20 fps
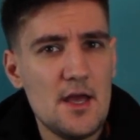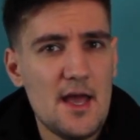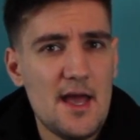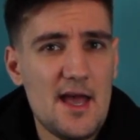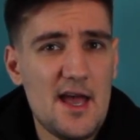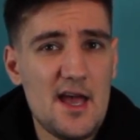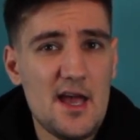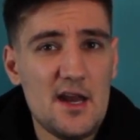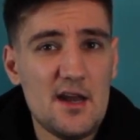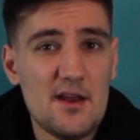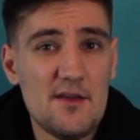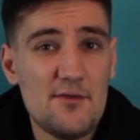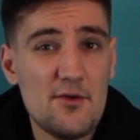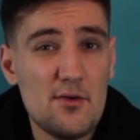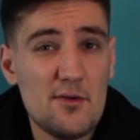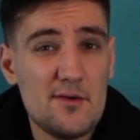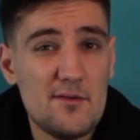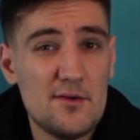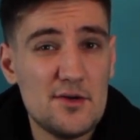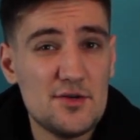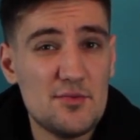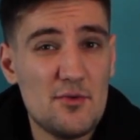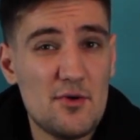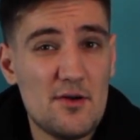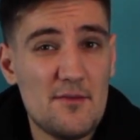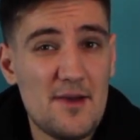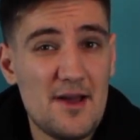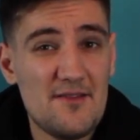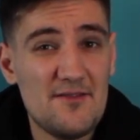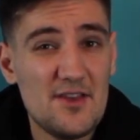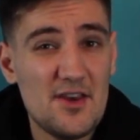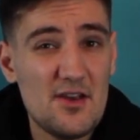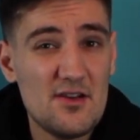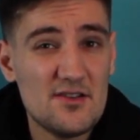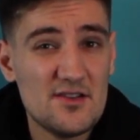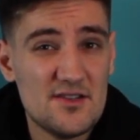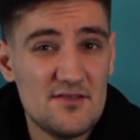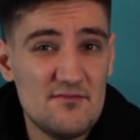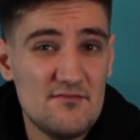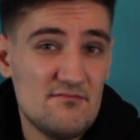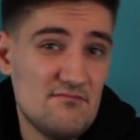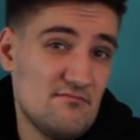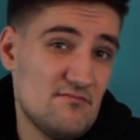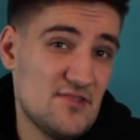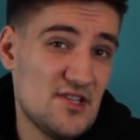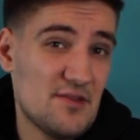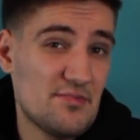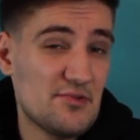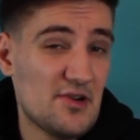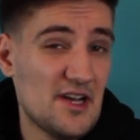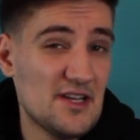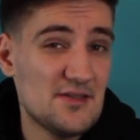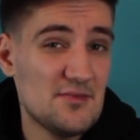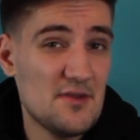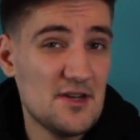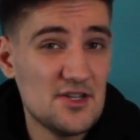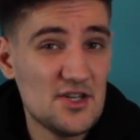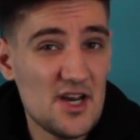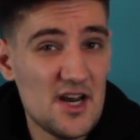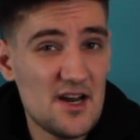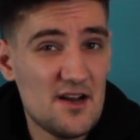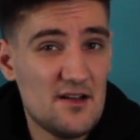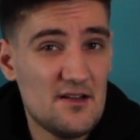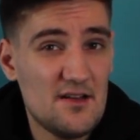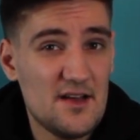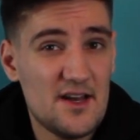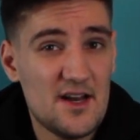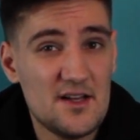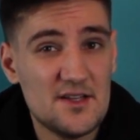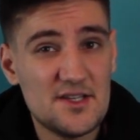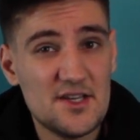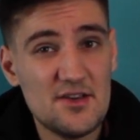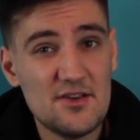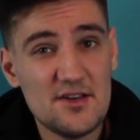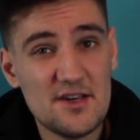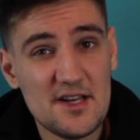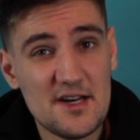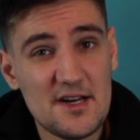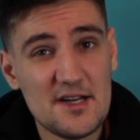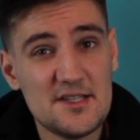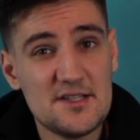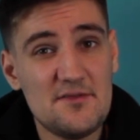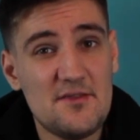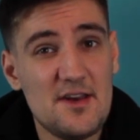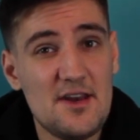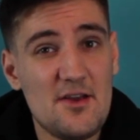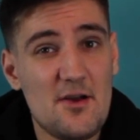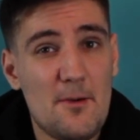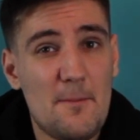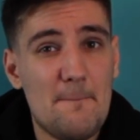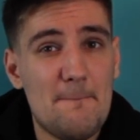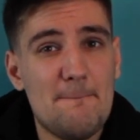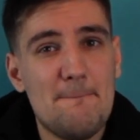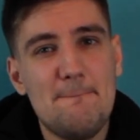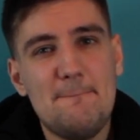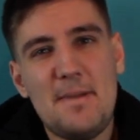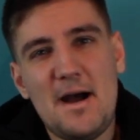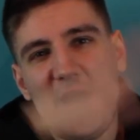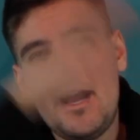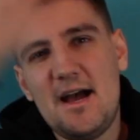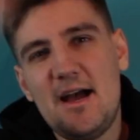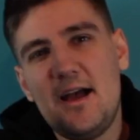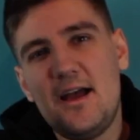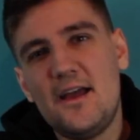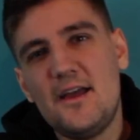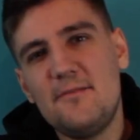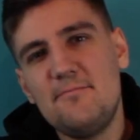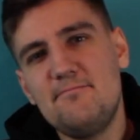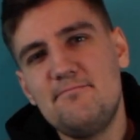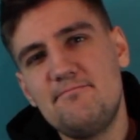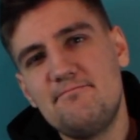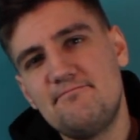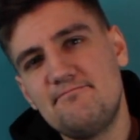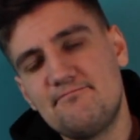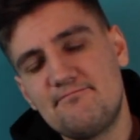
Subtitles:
And if you want to watch more of my videos, subscribe to my channel and I'll see you in the next video. Bye!